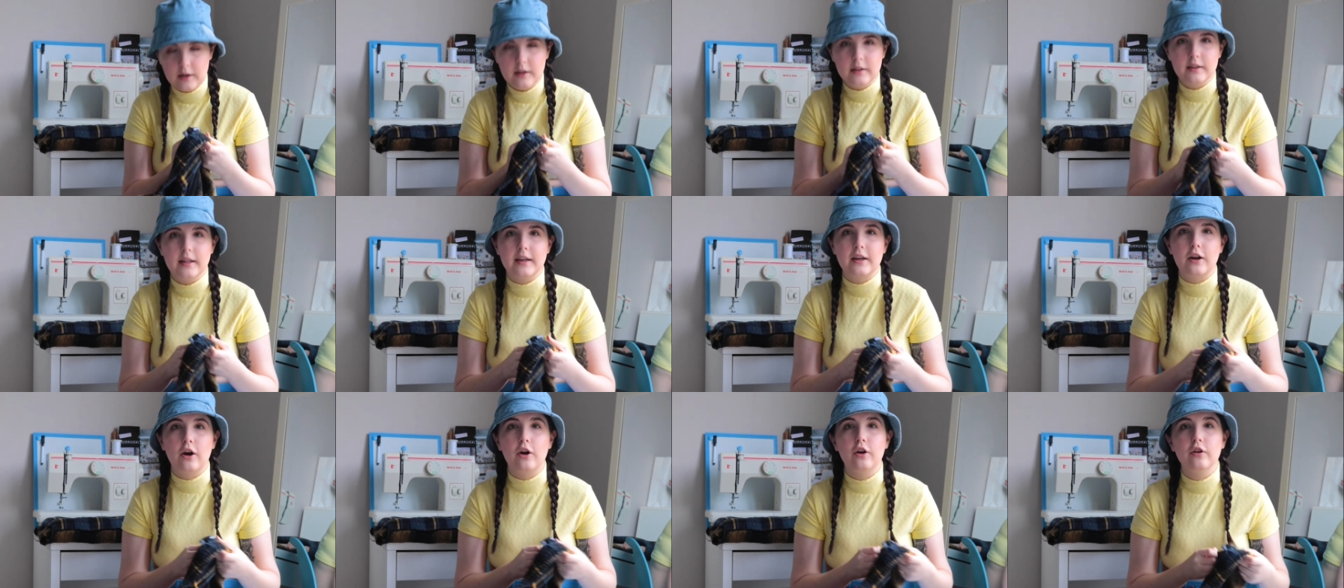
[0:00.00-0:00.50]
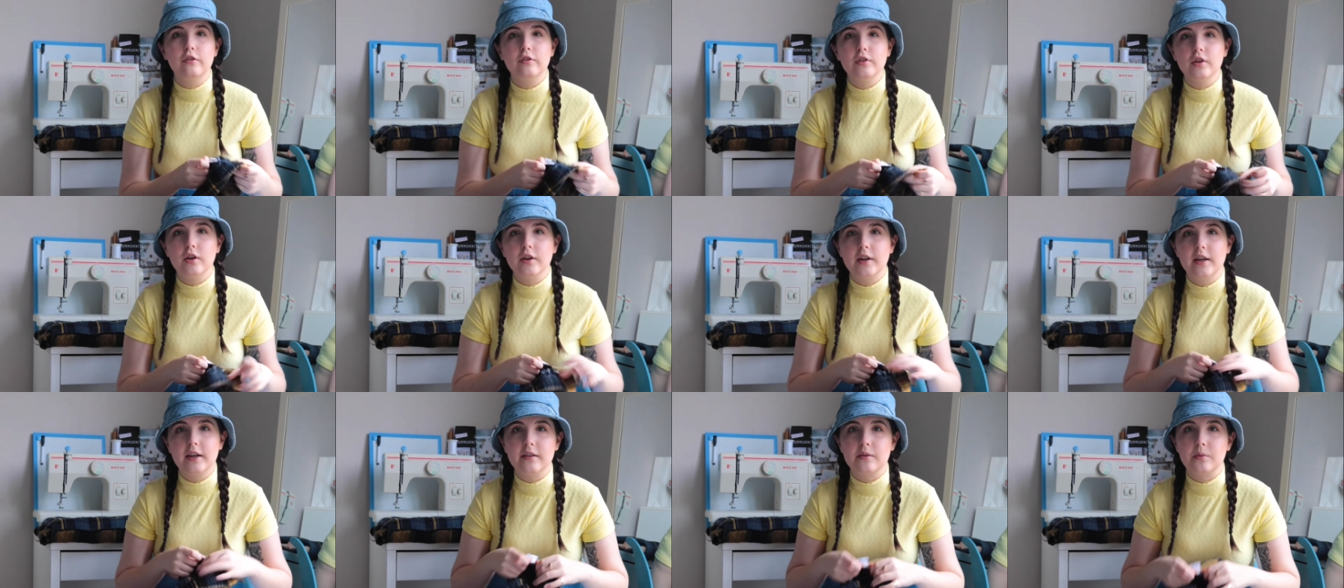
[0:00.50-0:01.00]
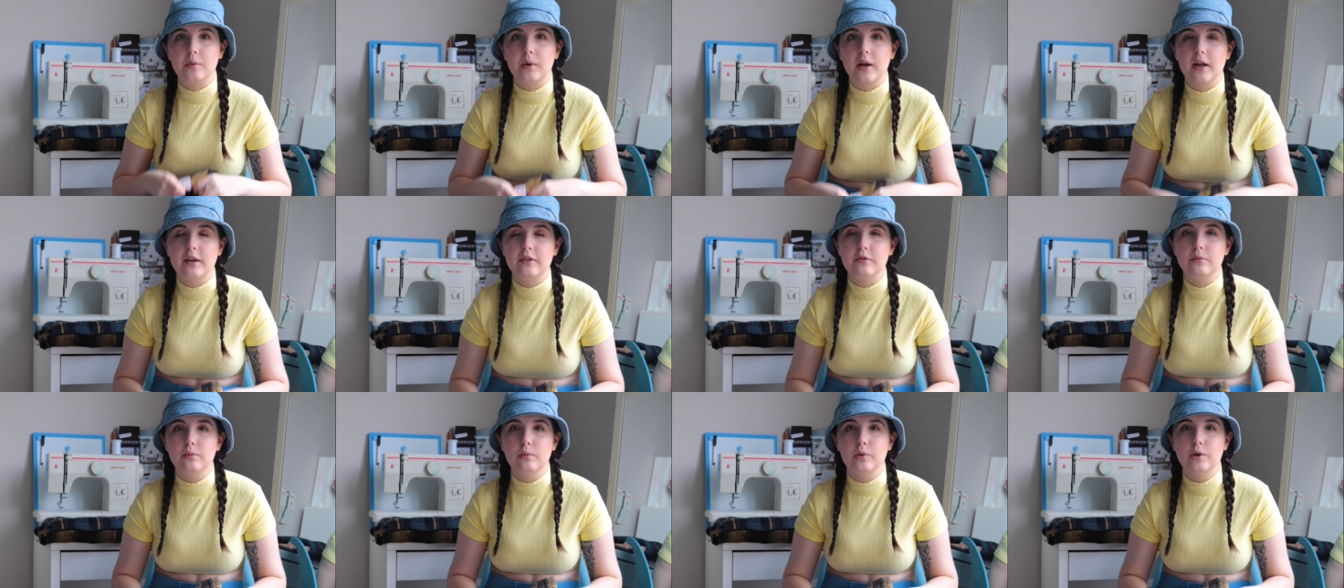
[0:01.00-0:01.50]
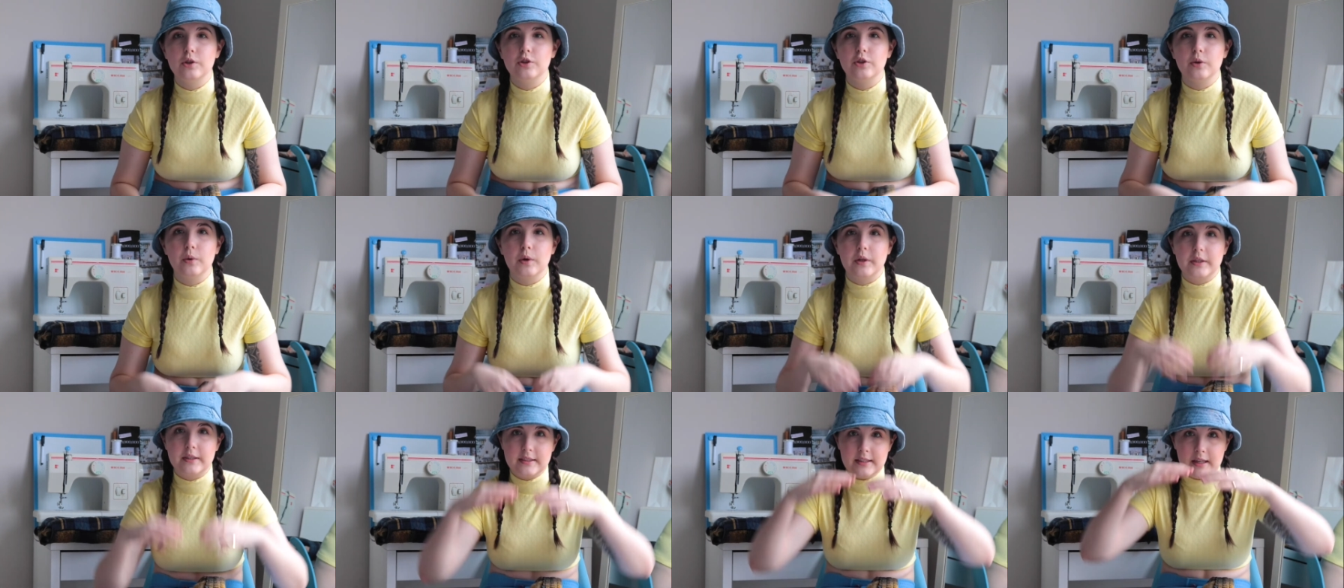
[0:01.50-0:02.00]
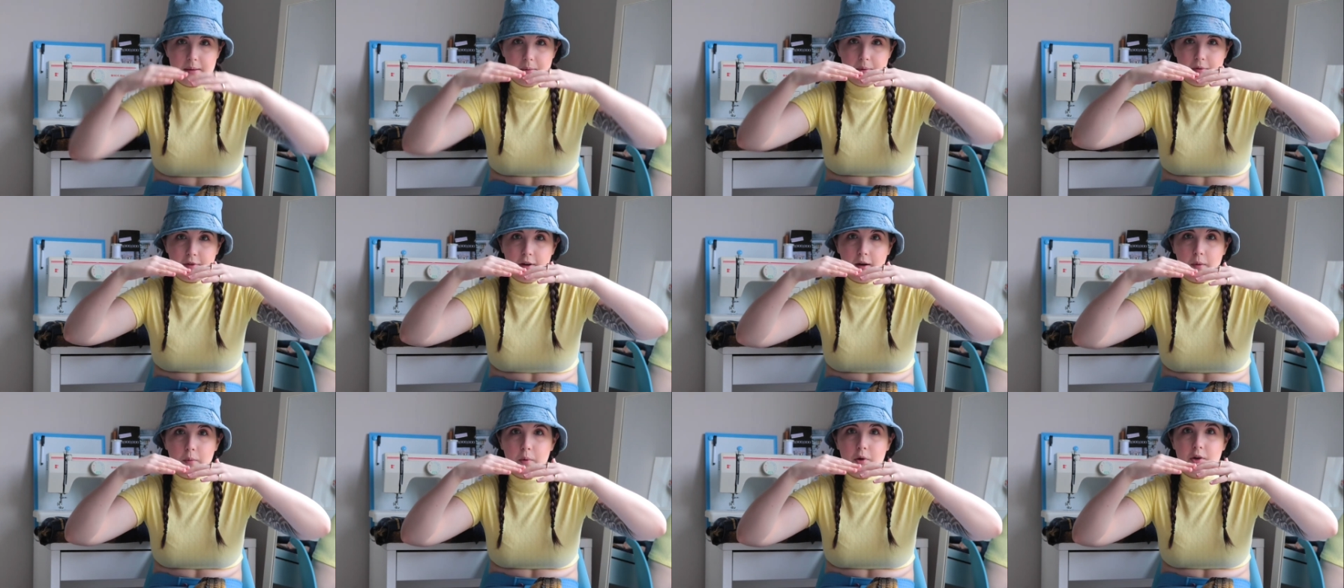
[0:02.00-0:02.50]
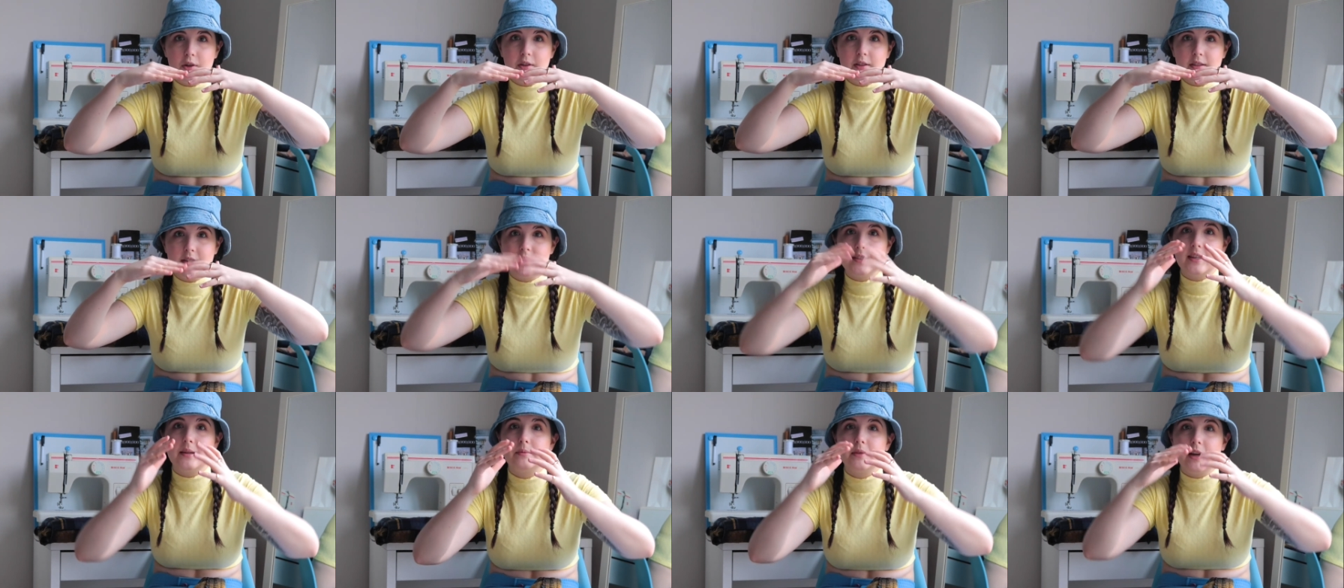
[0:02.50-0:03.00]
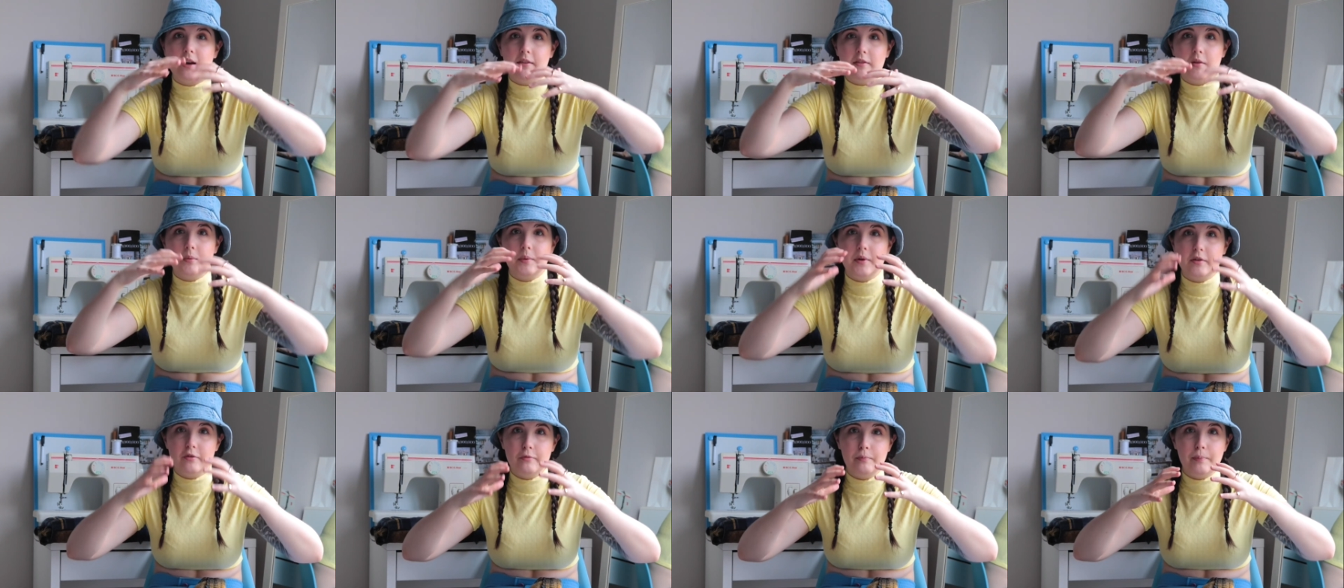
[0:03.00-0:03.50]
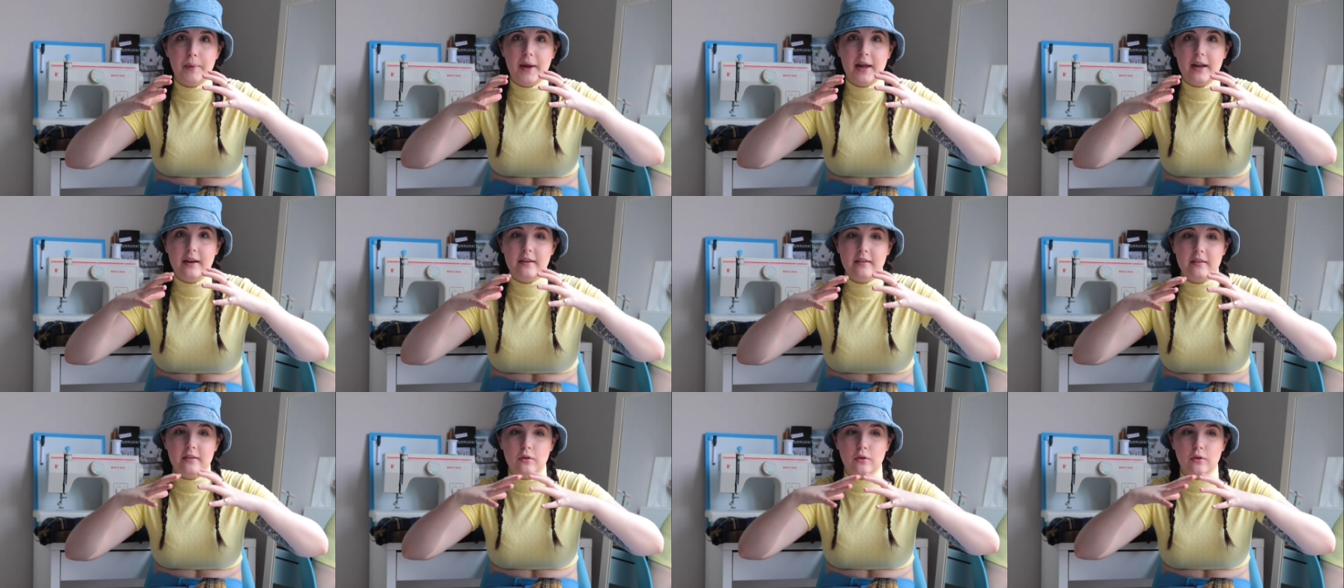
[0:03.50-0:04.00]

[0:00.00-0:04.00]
Like overlocking is what I would do on a seam if I wanted the seam to have a bit of bend